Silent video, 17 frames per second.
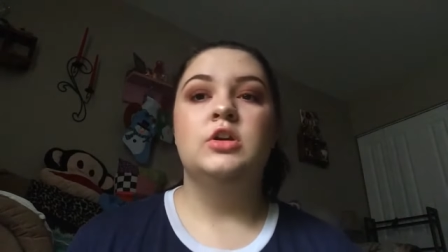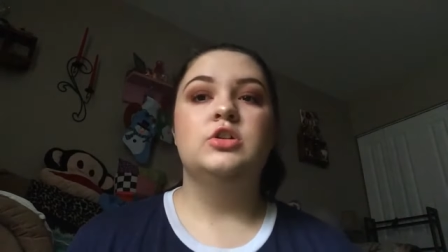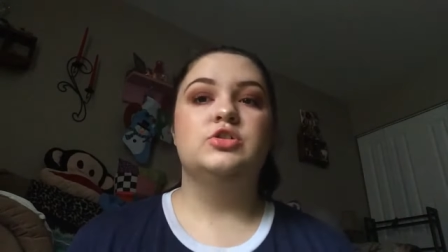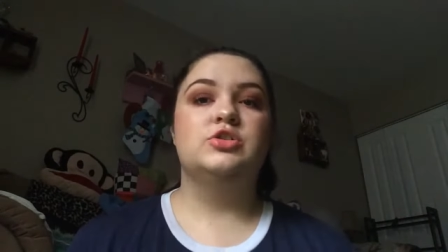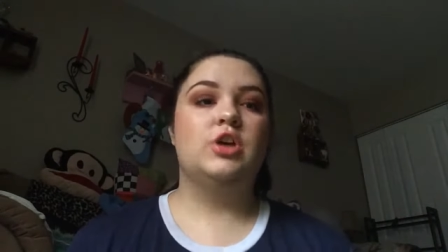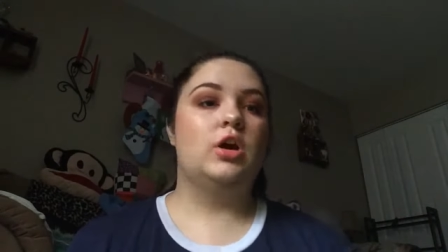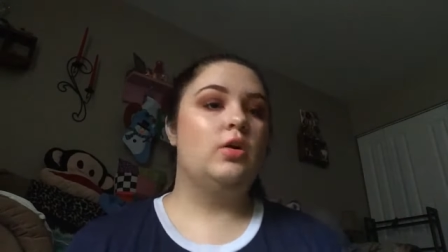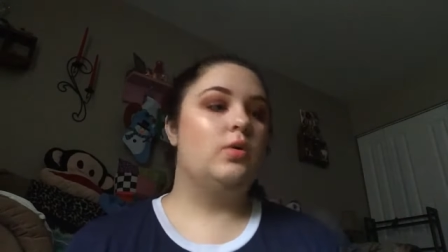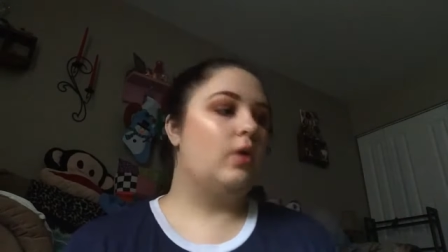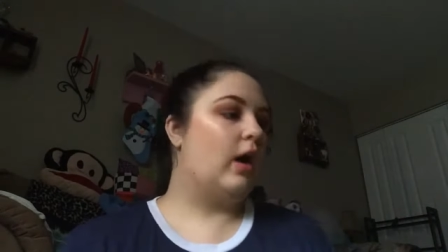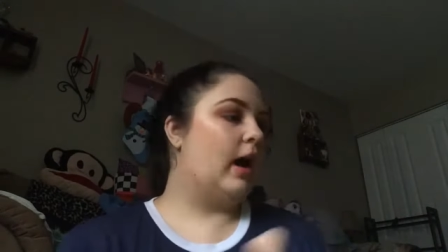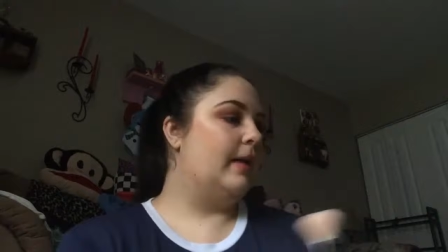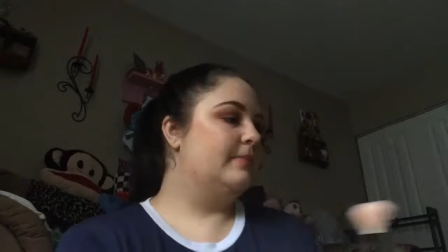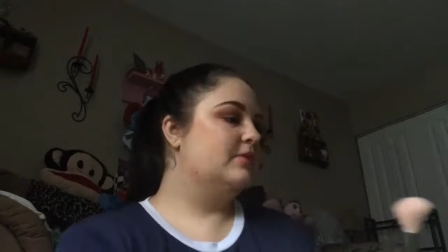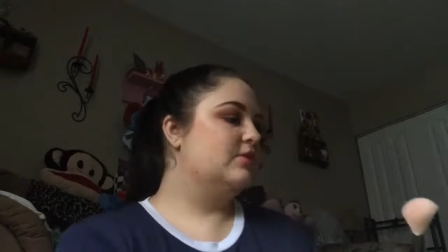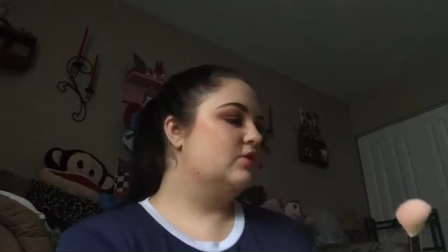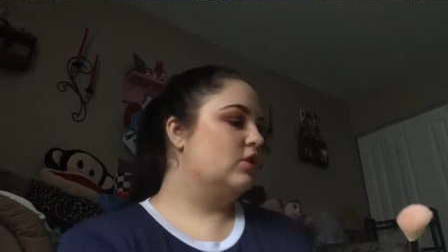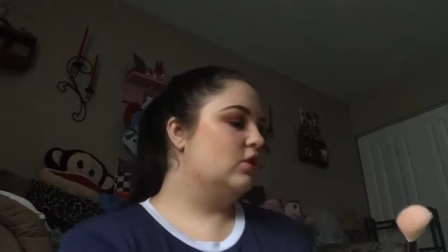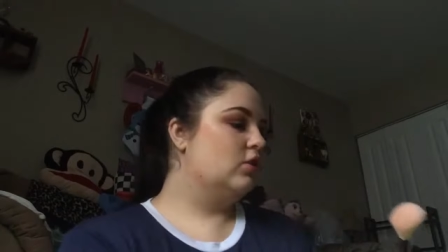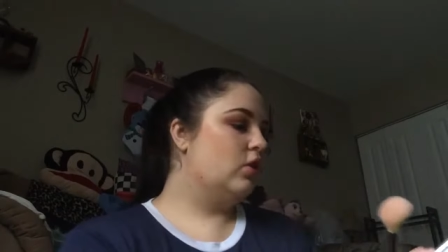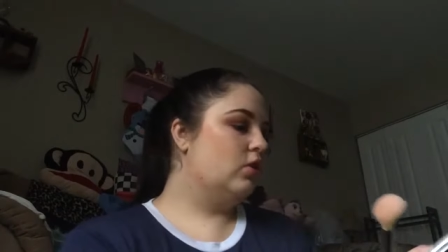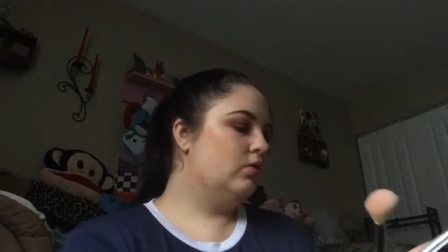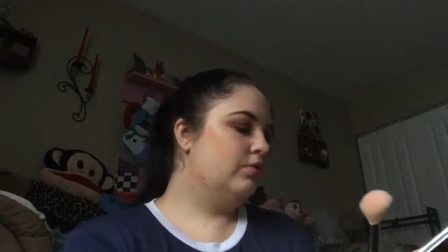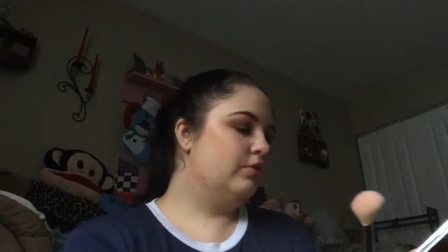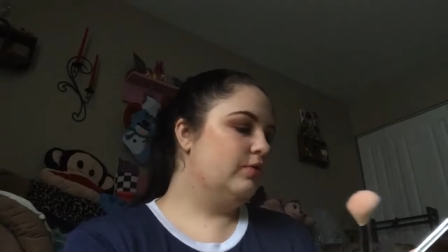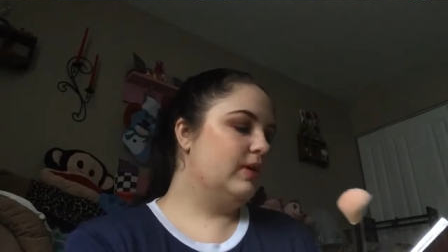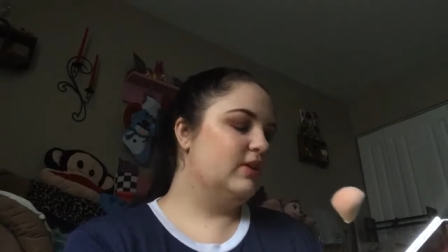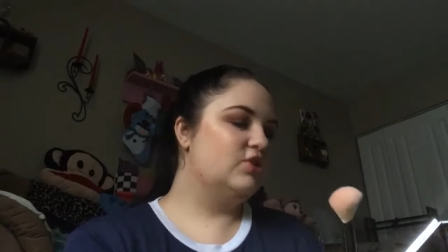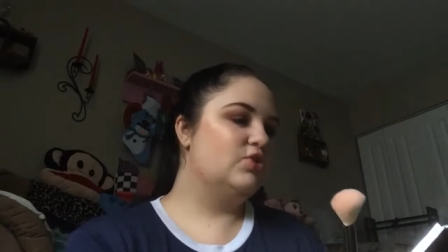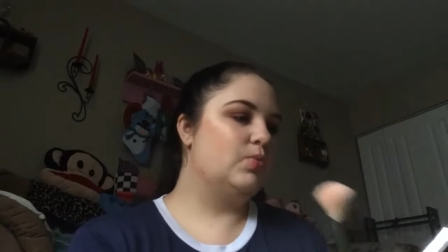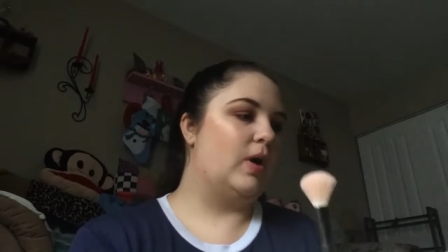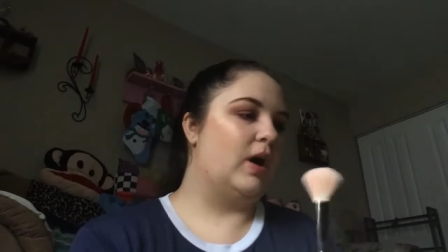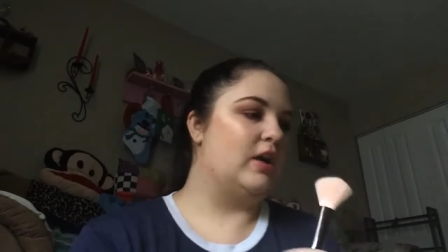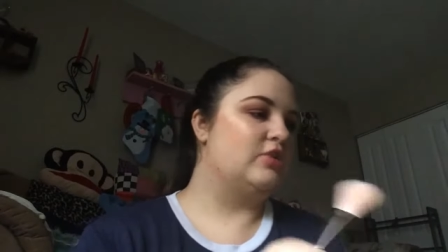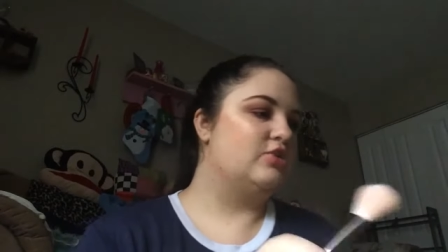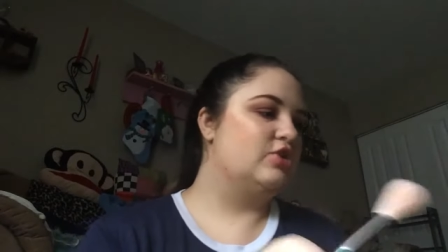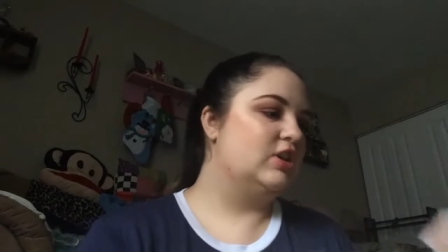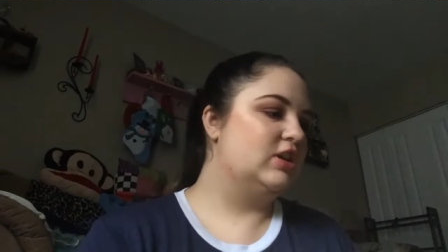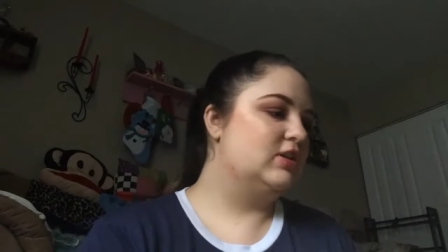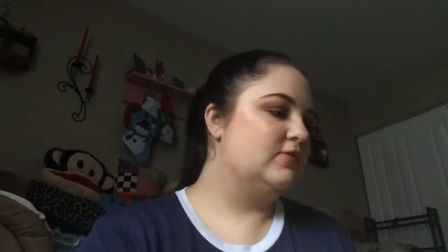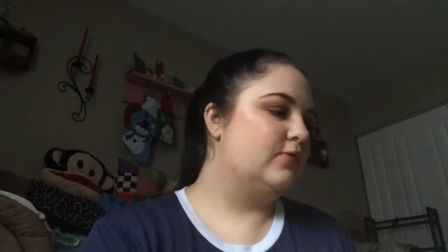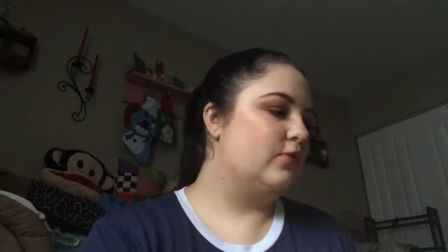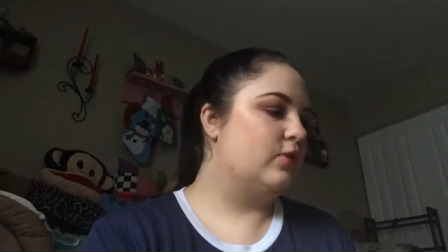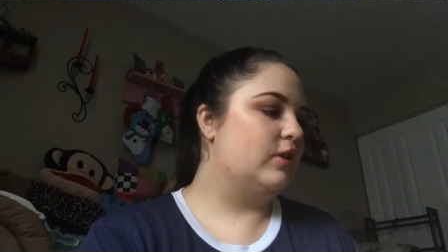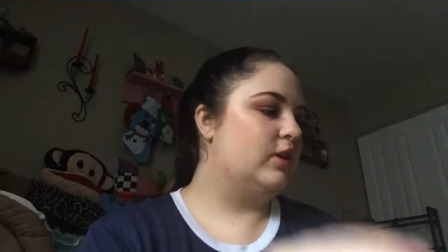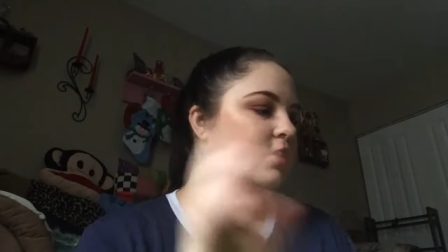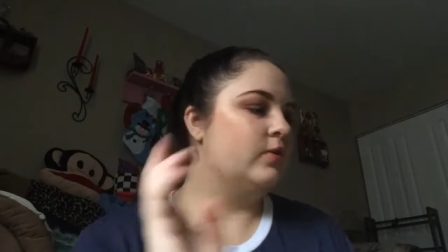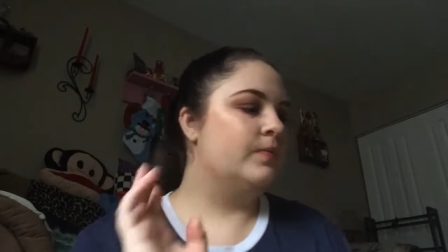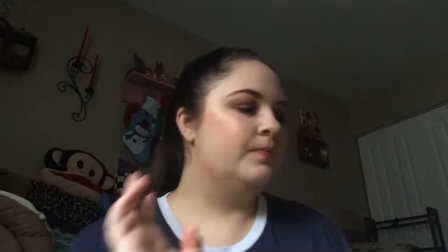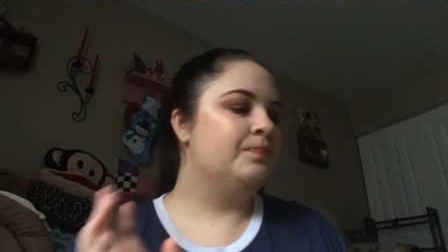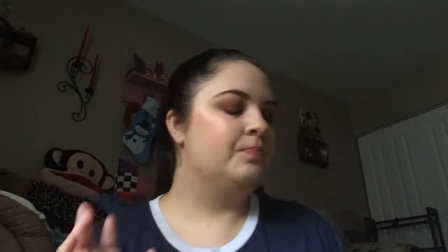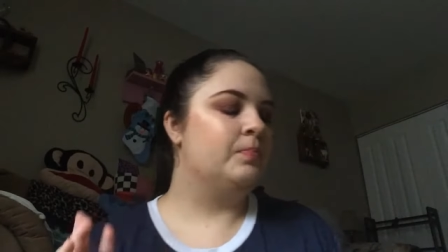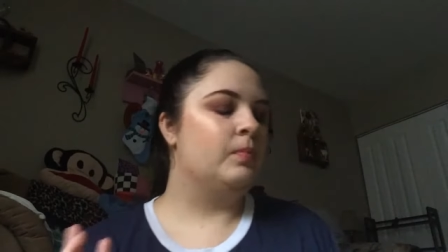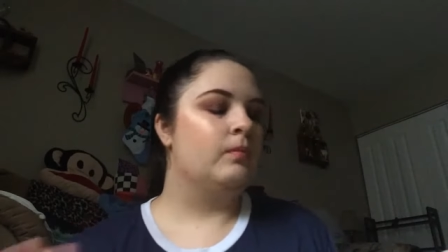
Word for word: So I'm just going to go through and swatch these for you.